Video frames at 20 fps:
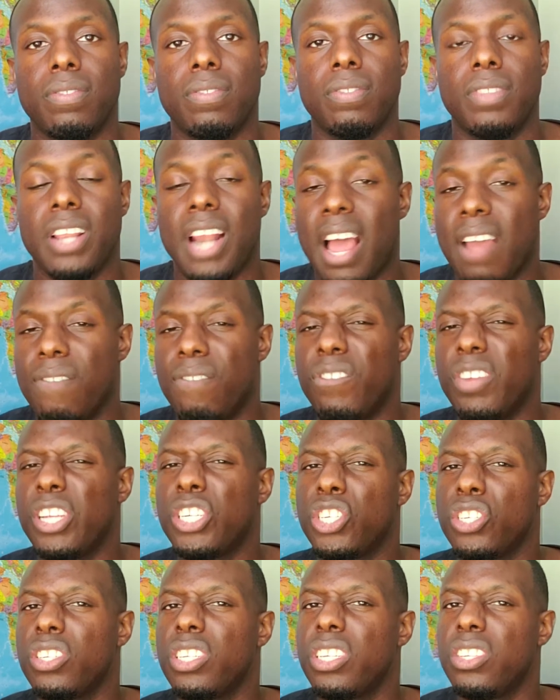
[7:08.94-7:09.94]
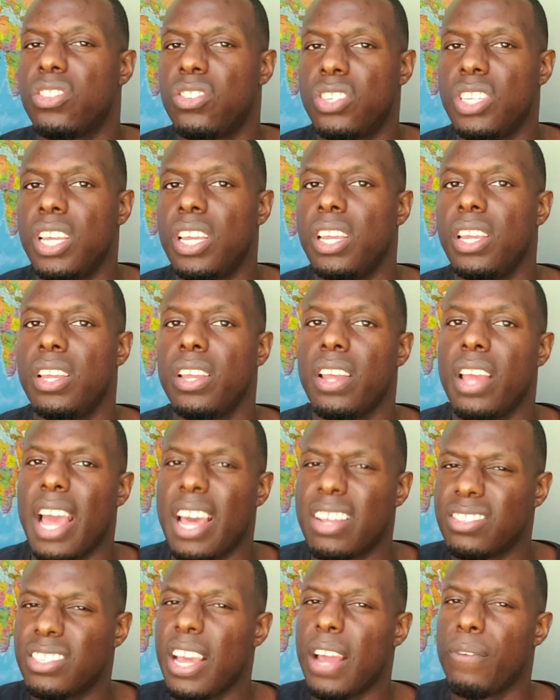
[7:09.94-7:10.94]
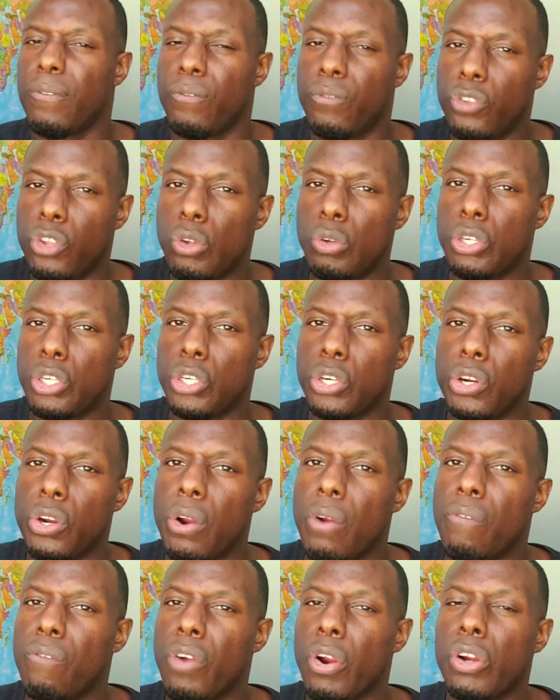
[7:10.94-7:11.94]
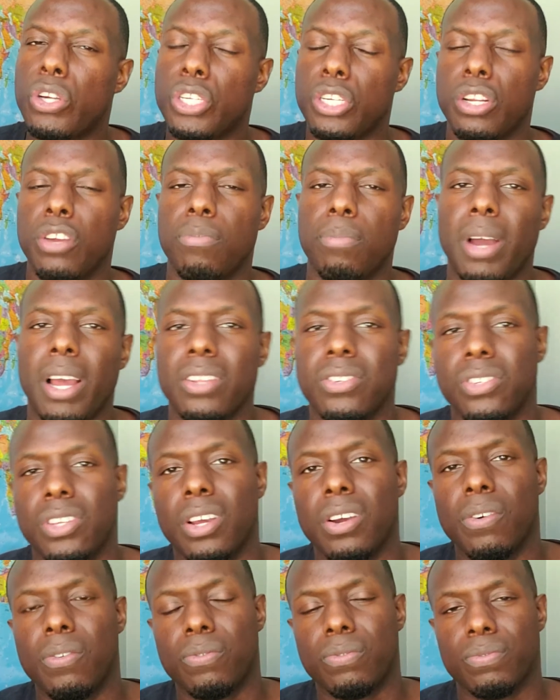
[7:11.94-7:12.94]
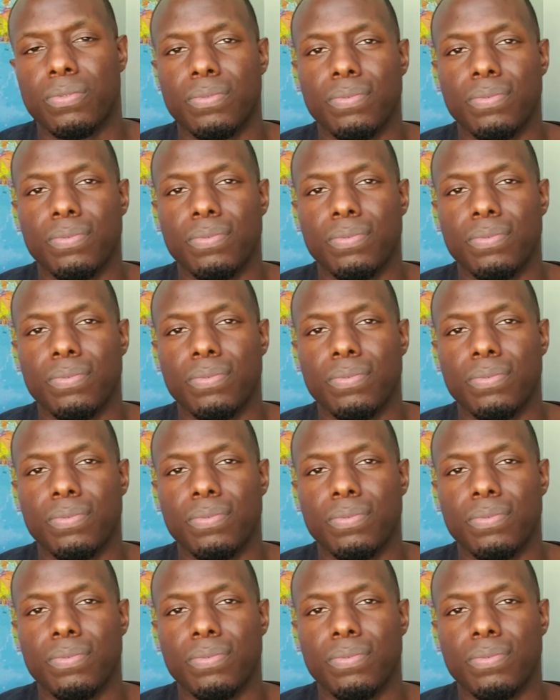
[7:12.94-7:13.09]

that I visually see as that future version of myself.